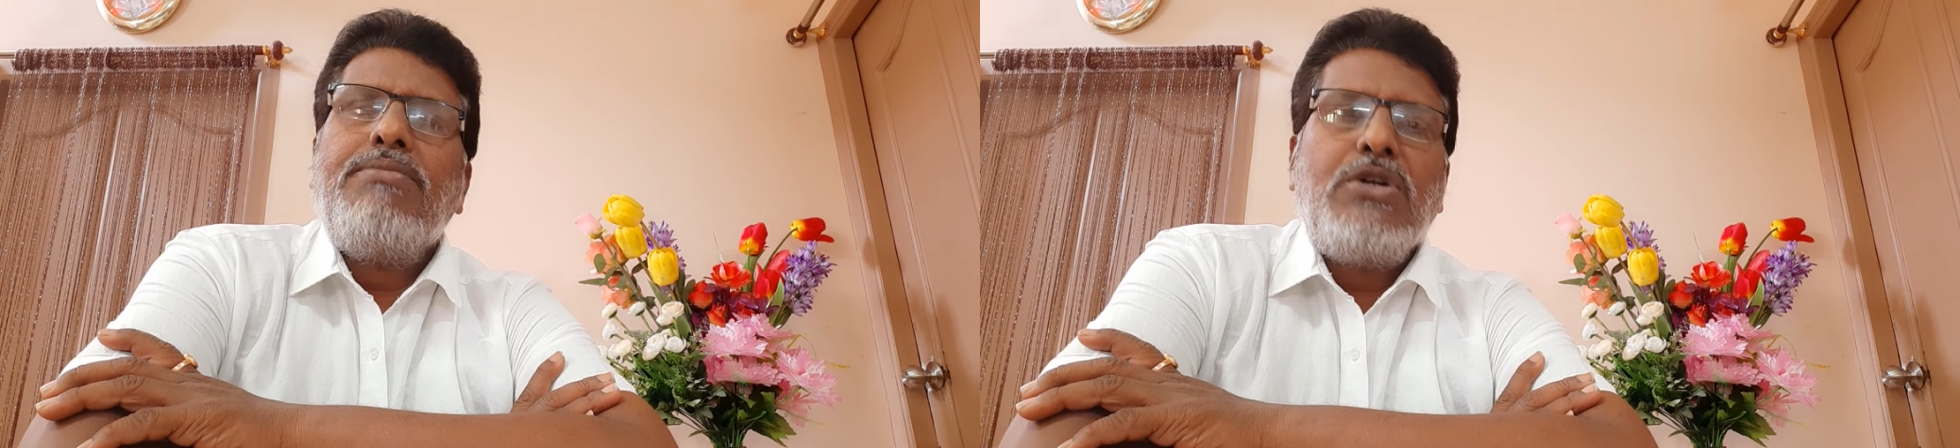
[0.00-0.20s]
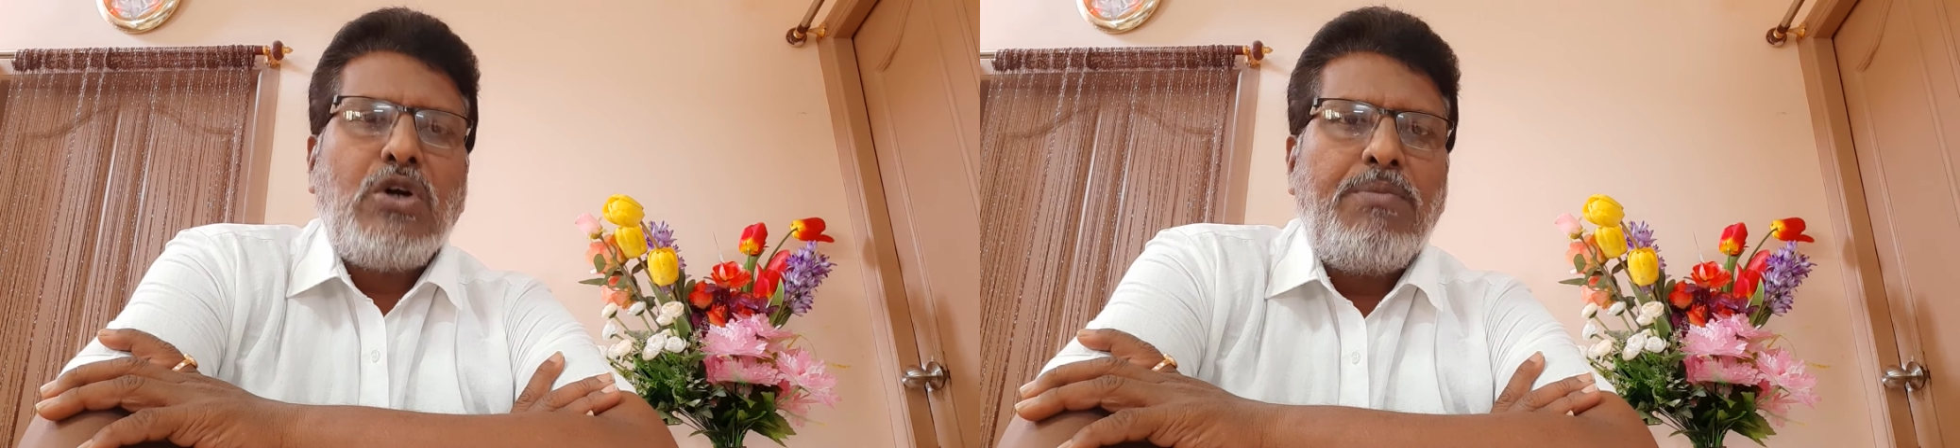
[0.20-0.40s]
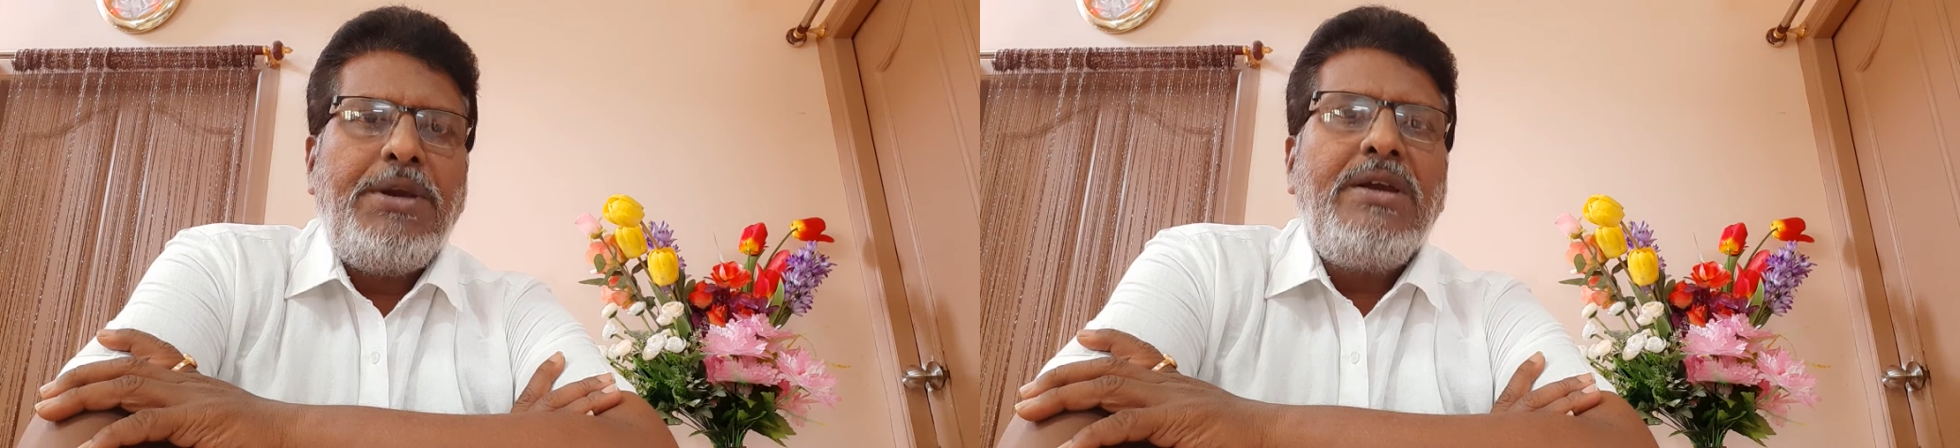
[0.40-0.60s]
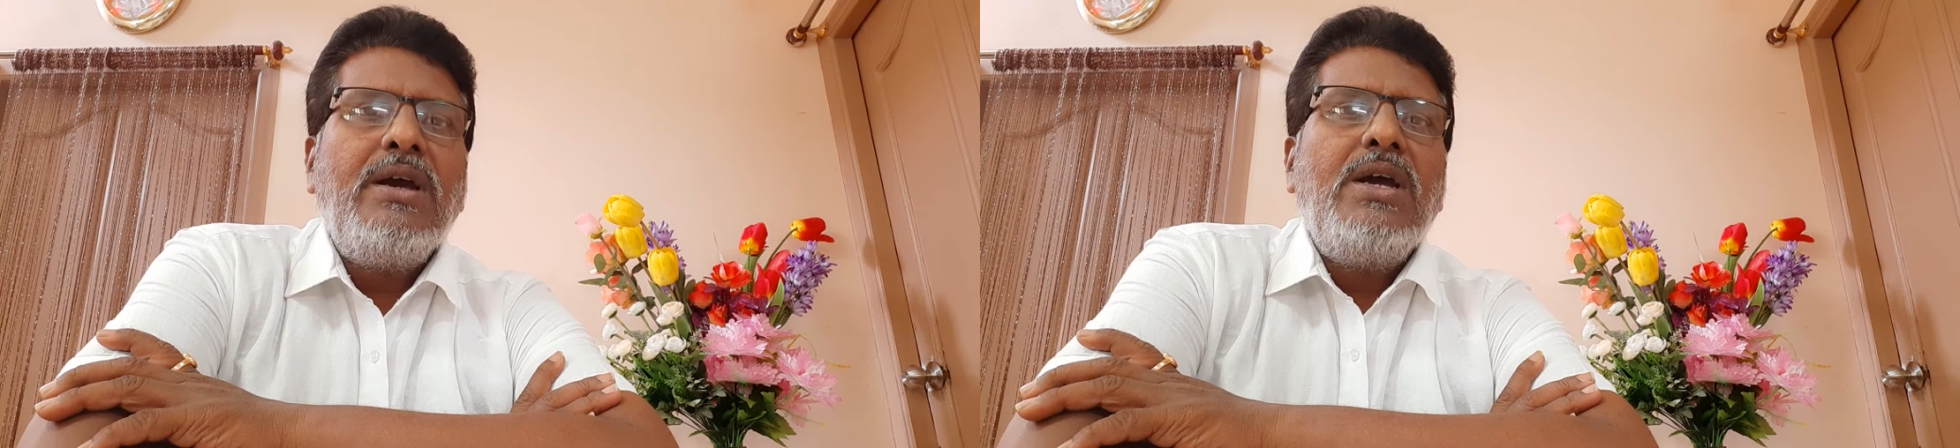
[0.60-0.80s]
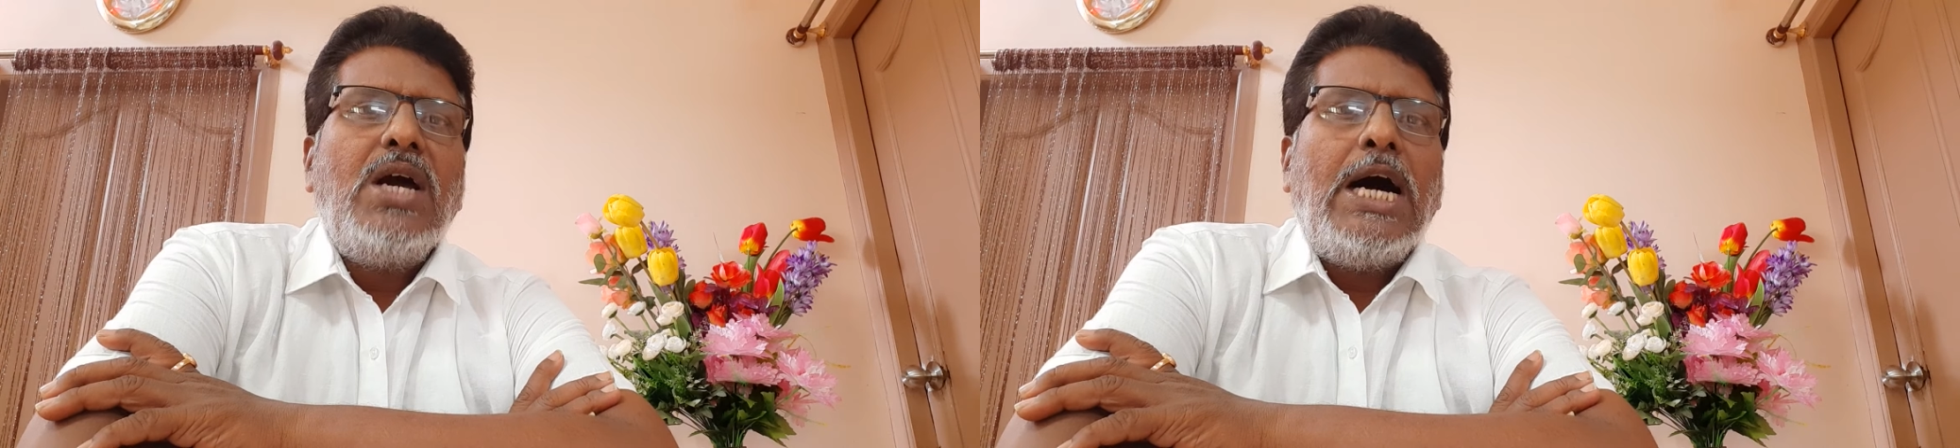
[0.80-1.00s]
topic,
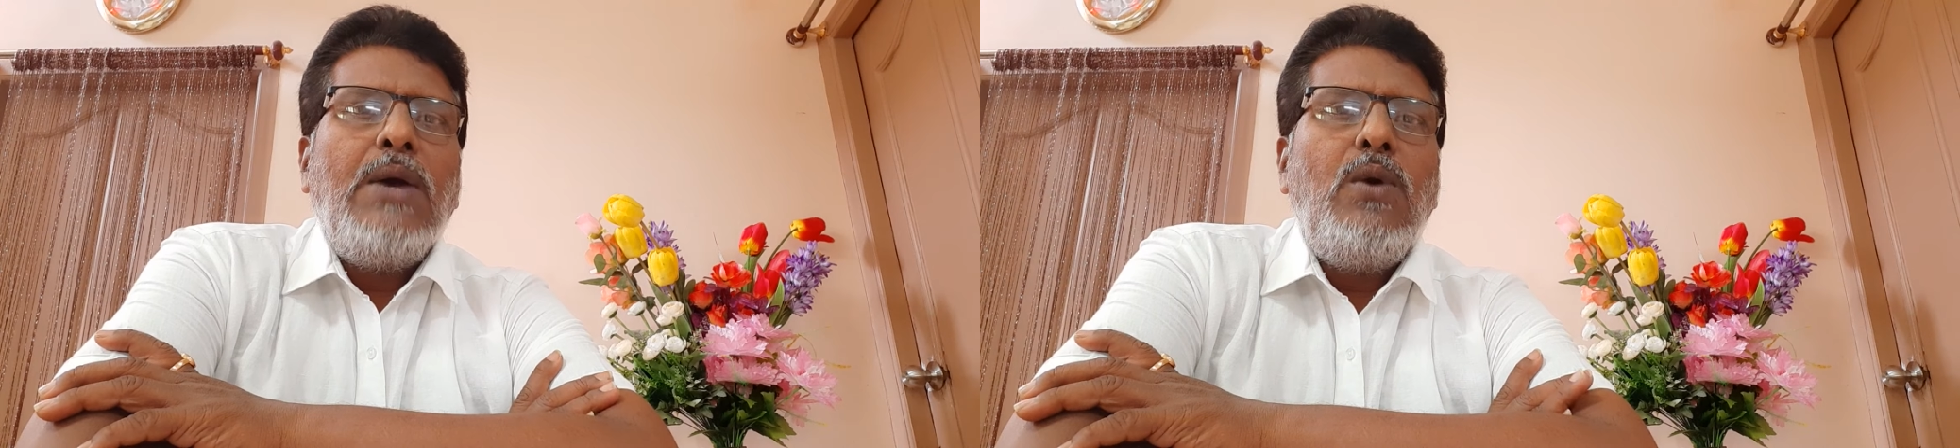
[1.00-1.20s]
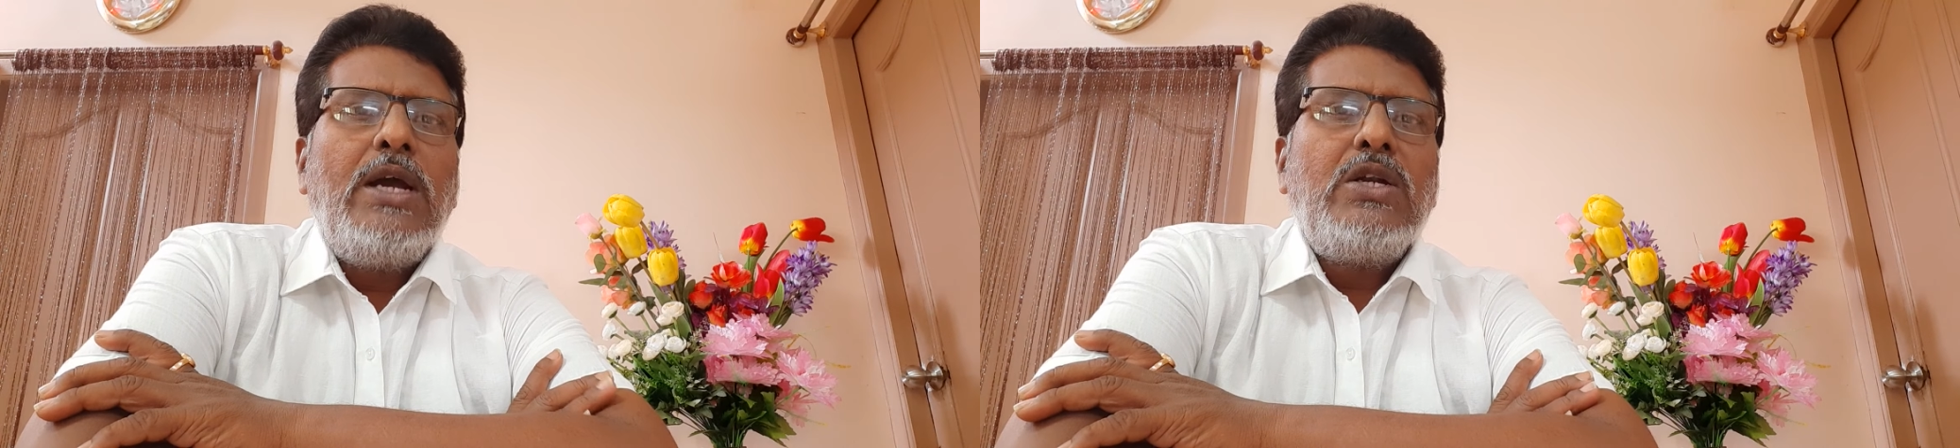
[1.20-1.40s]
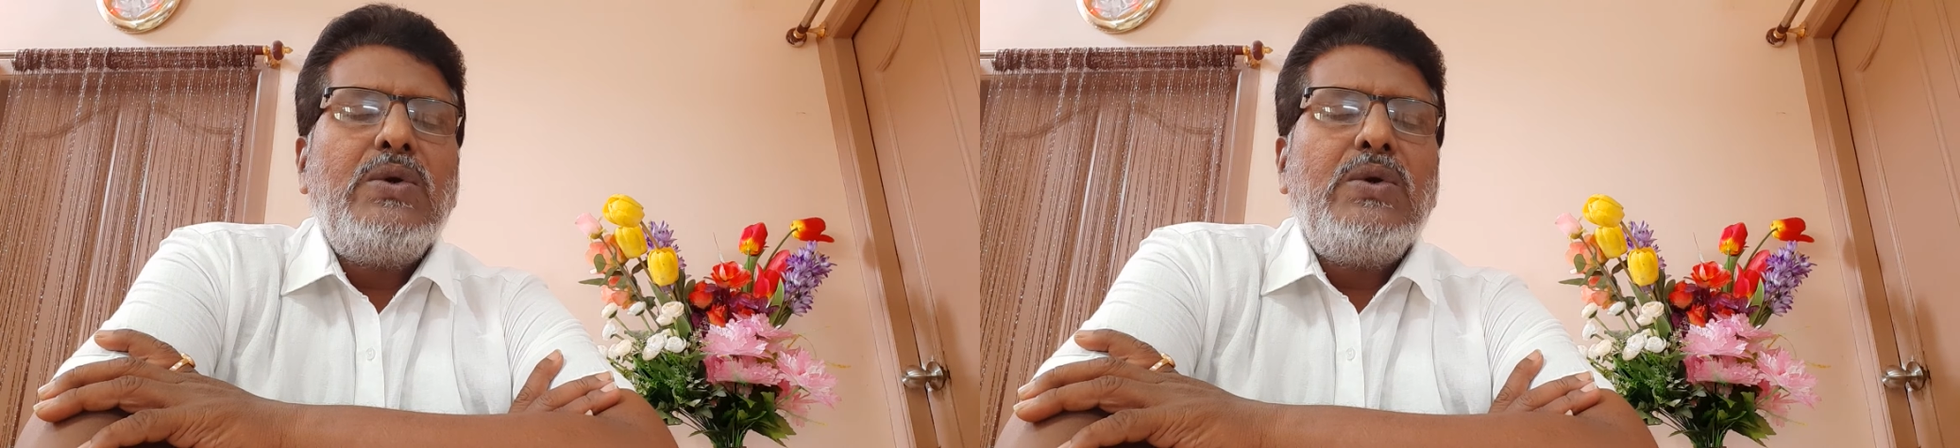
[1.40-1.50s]
I would like